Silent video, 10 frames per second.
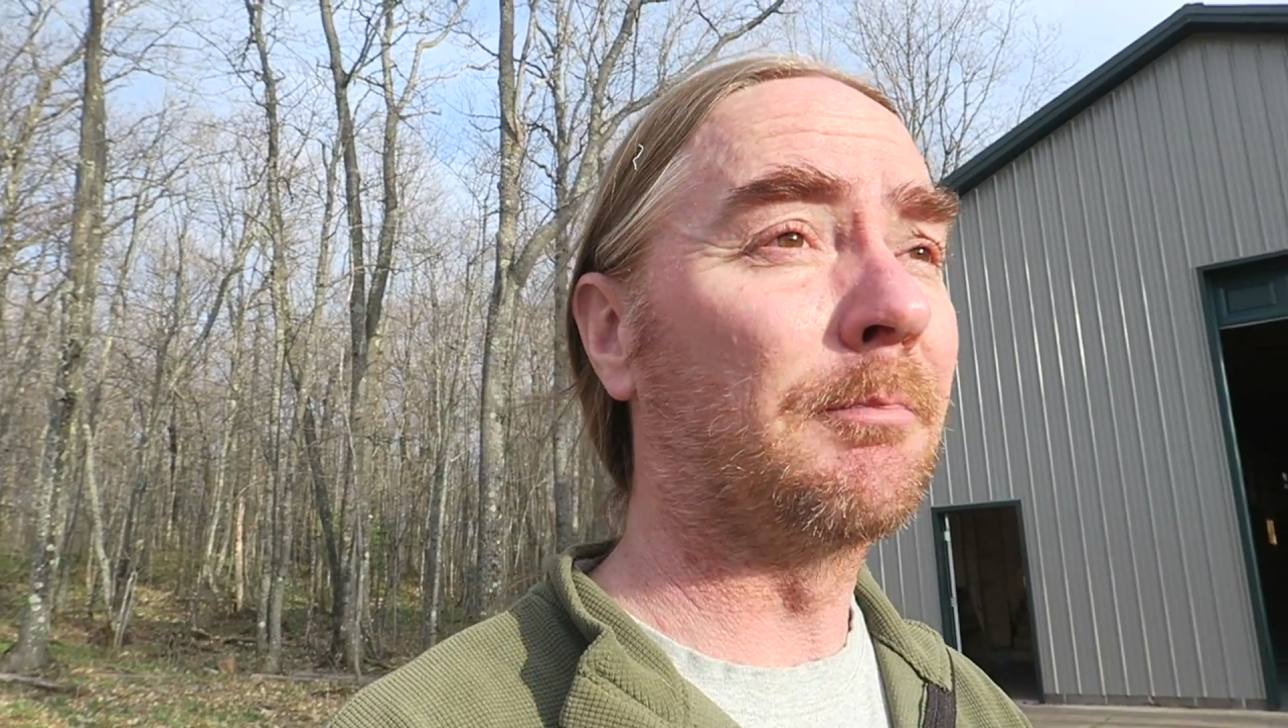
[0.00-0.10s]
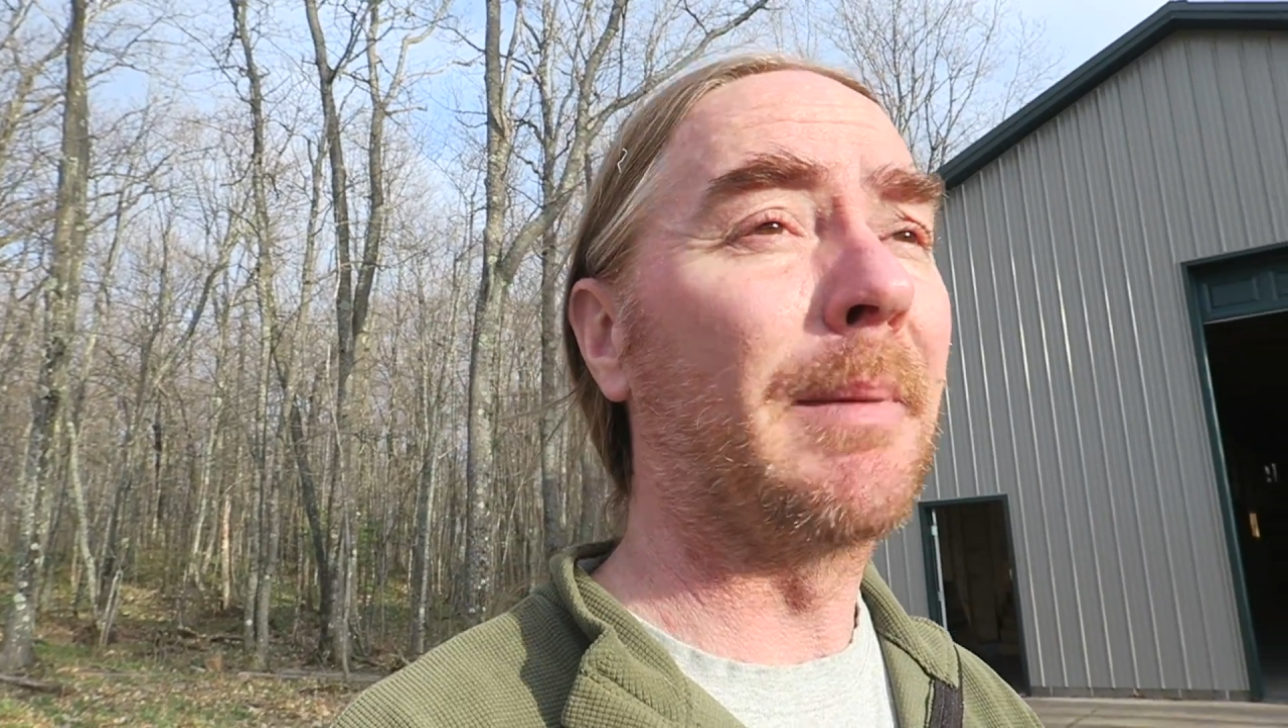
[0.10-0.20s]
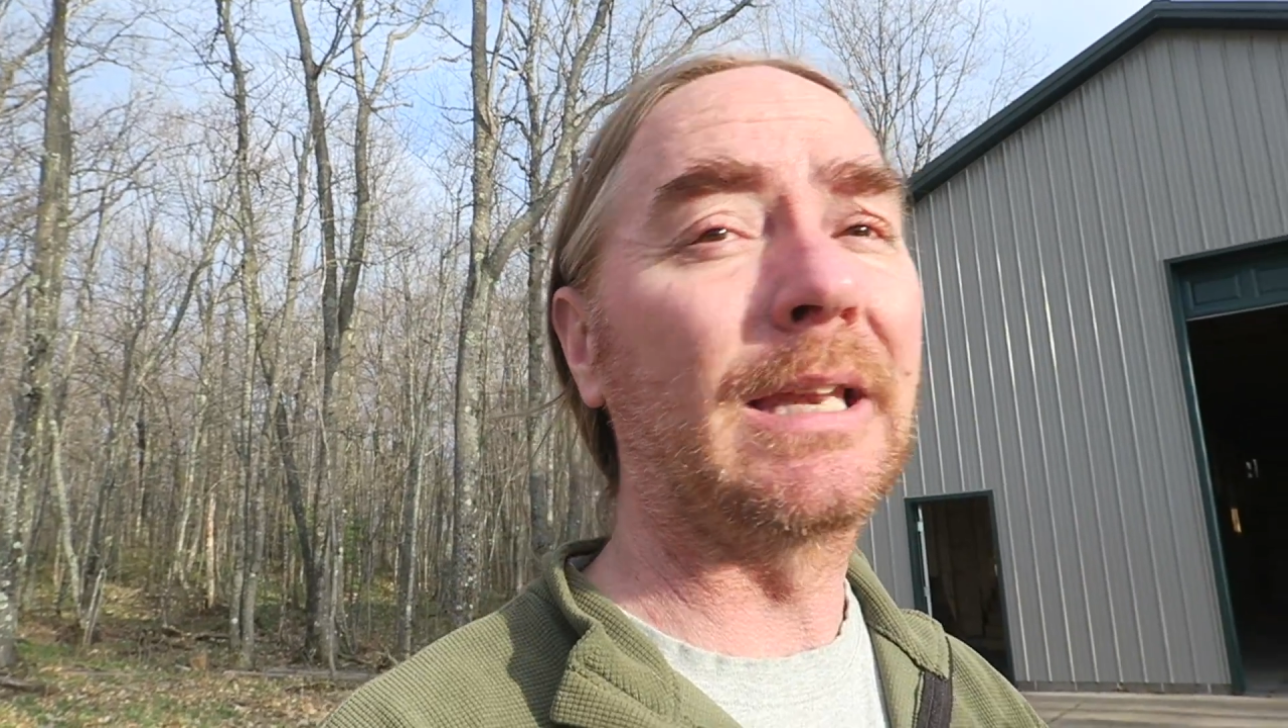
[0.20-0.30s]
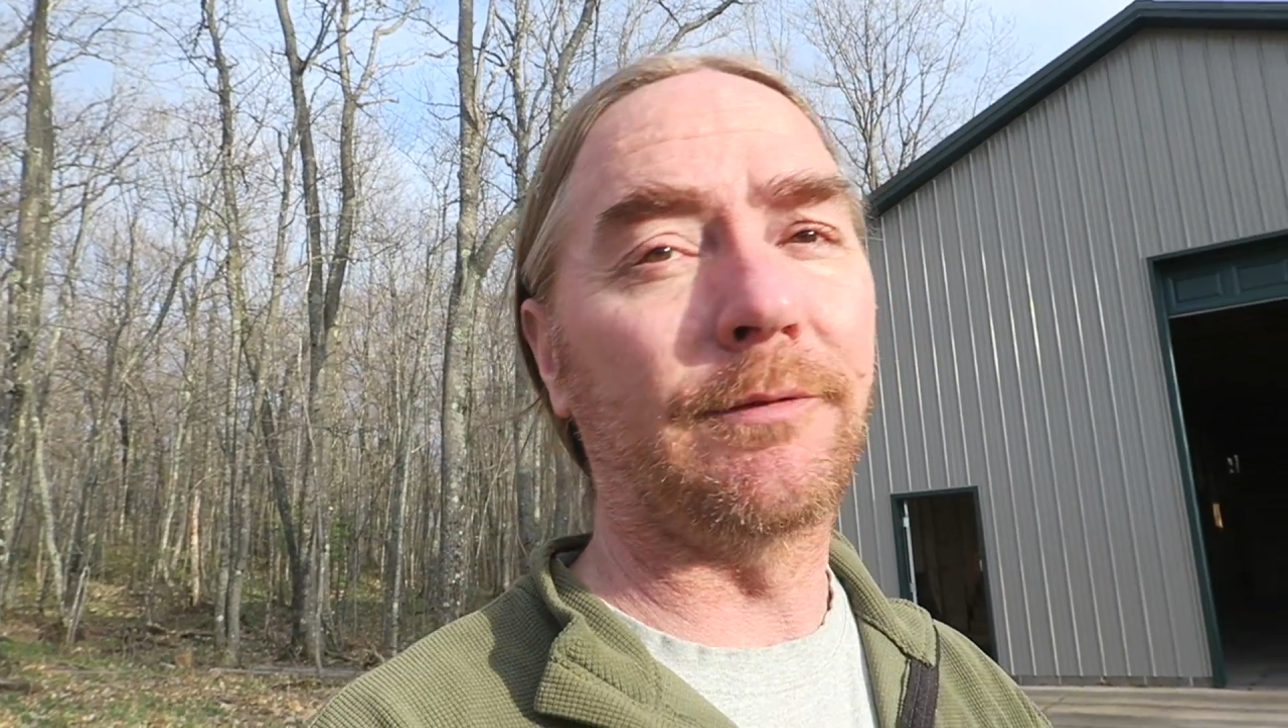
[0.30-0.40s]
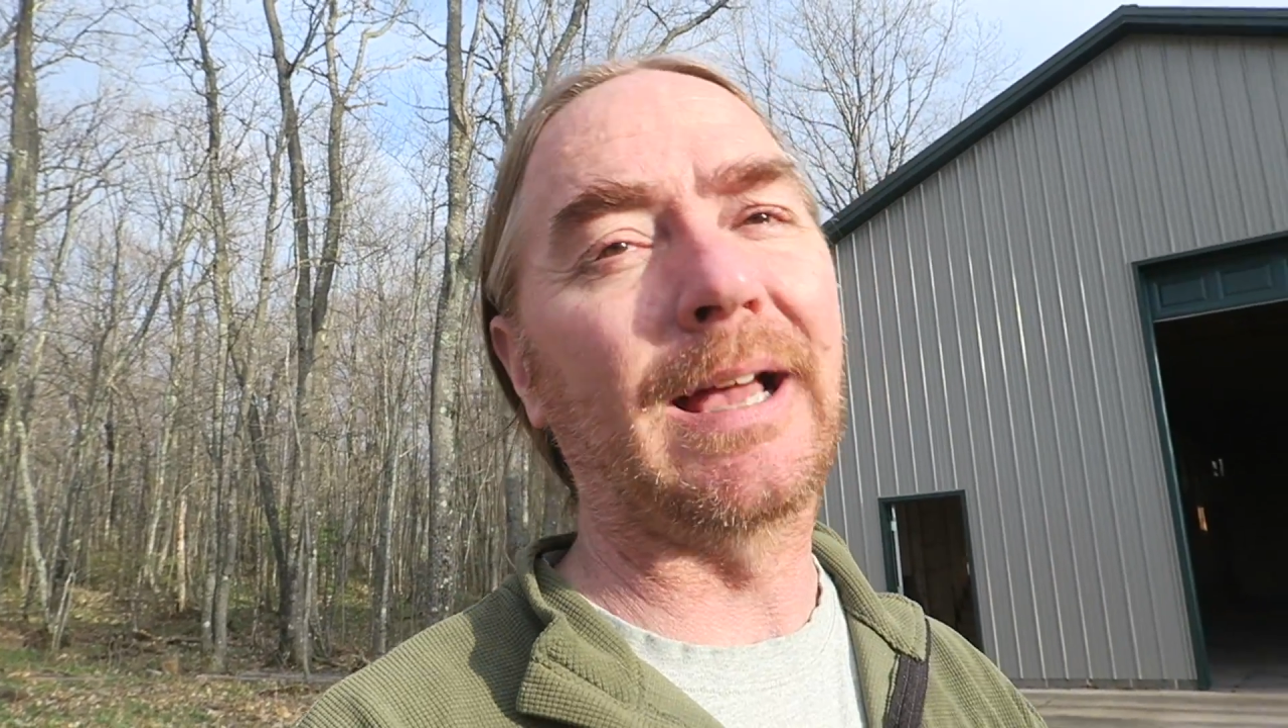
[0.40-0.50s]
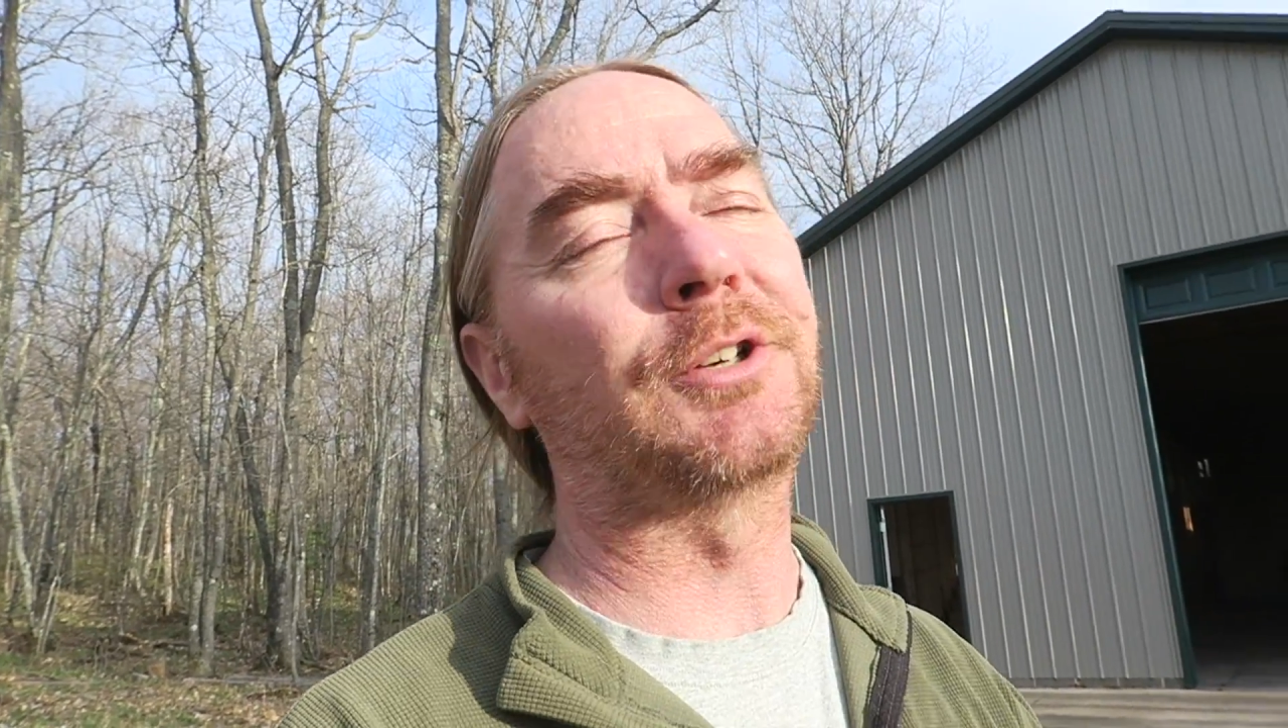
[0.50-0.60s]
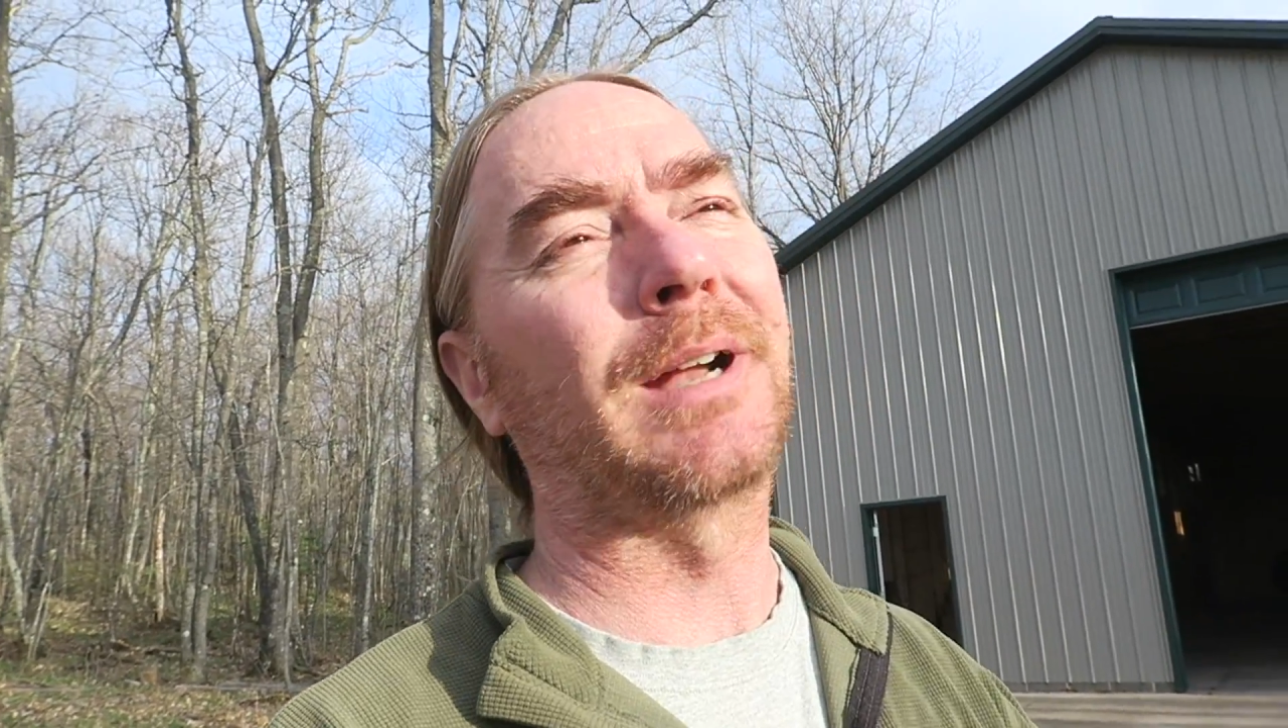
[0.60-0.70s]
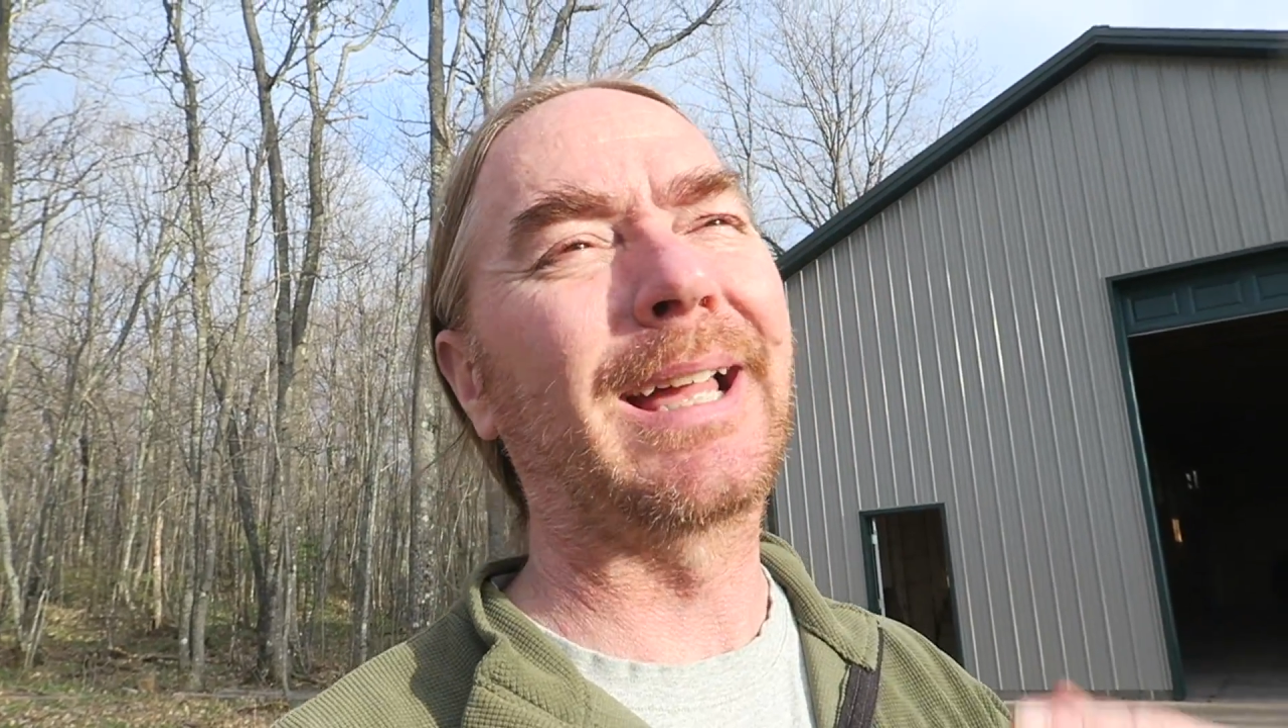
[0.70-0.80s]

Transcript: manufacturer,